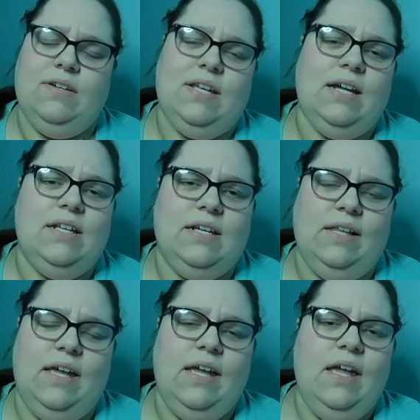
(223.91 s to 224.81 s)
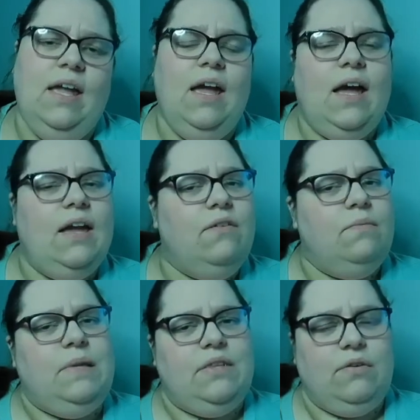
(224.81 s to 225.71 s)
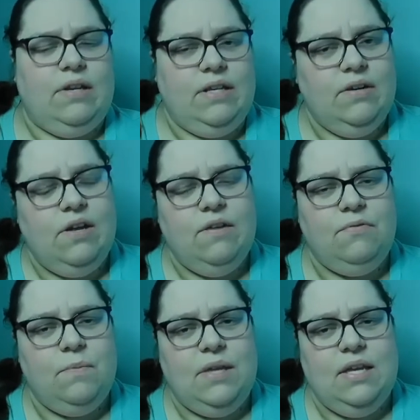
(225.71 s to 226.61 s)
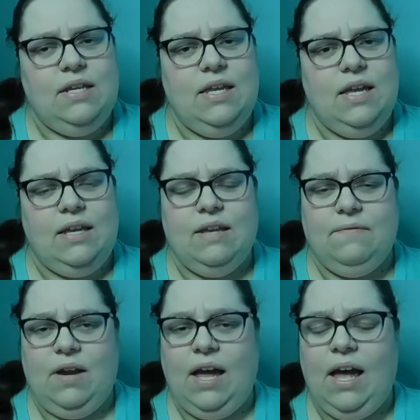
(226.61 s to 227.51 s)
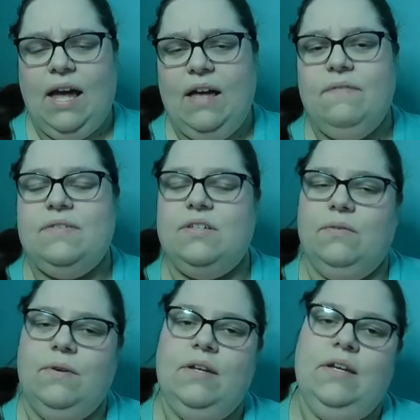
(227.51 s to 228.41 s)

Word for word: Technically, I don't meet the criteria for BED, I never have, so